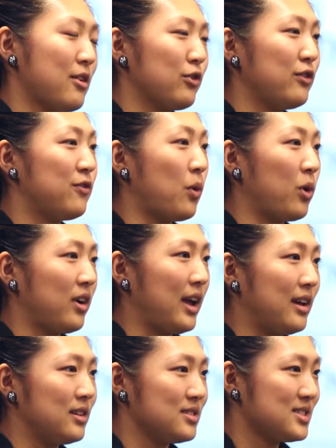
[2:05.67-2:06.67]
without a
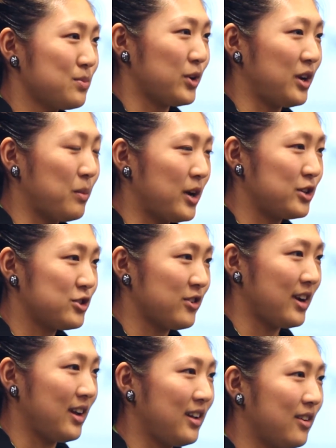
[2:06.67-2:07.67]
roadmap of how to get
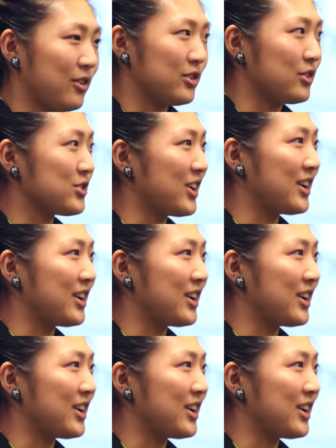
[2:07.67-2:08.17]
there. There's not a right